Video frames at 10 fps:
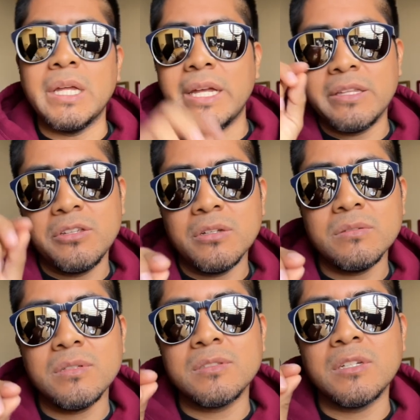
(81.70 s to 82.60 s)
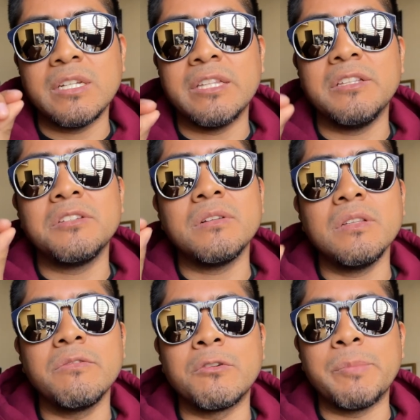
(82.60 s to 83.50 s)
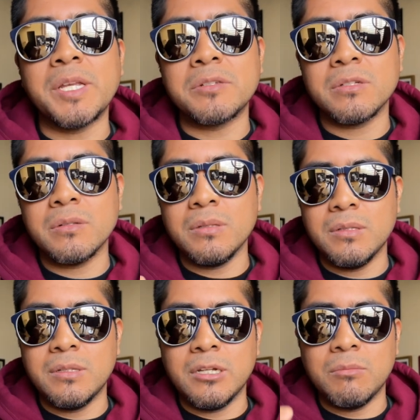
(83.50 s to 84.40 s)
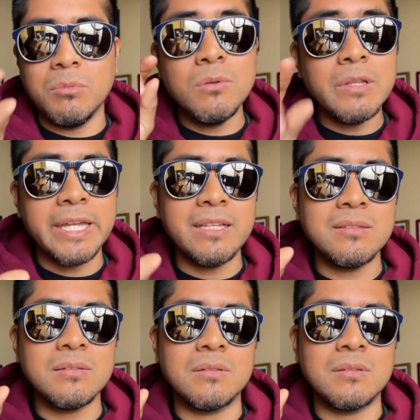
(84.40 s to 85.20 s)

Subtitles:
And just as an additional information, the blue lens